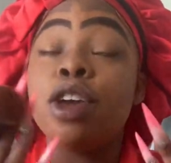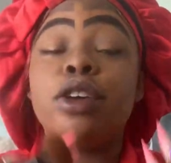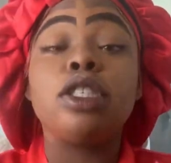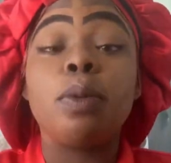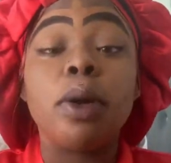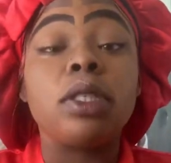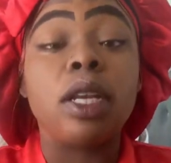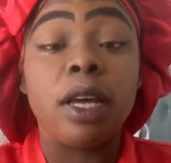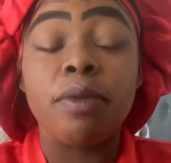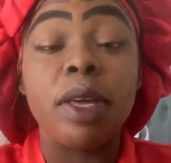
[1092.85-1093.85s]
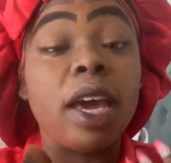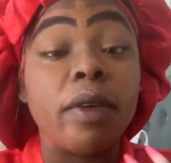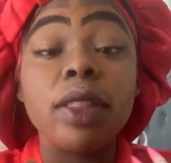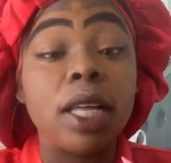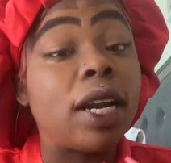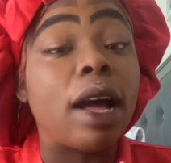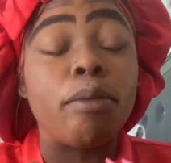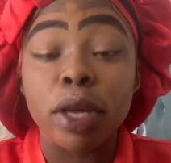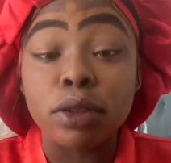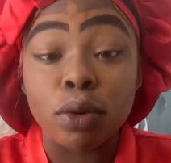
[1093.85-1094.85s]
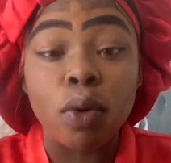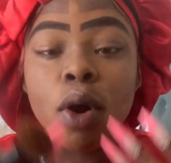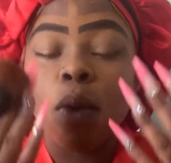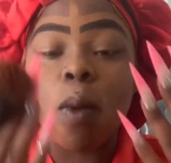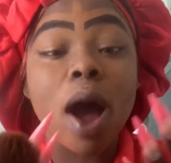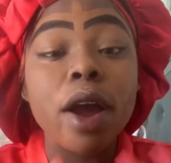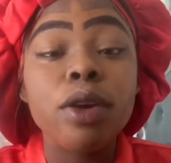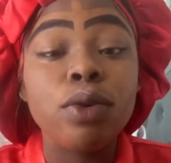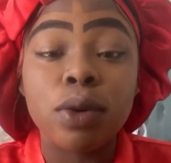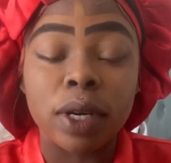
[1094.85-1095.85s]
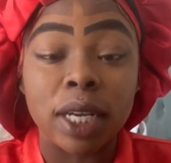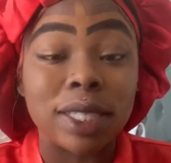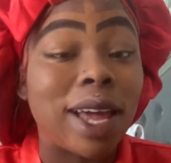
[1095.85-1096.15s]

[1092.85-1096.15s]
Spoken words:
You're supposed to love me. Everything that I've been through, why are you doing this?